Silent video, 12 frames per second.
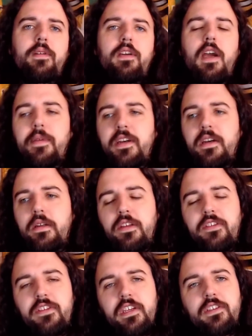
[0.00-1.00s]
Coming into
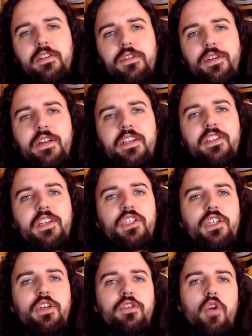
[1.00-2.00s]
this season,
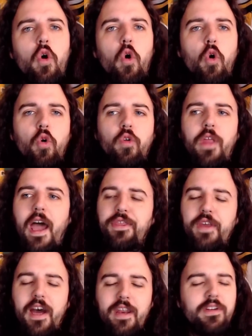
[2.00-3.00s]
36 years old, I
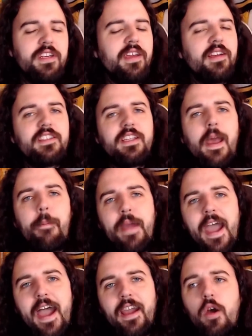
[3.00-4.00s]
thought he would take a step
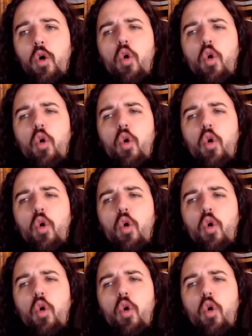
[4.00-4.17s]
back,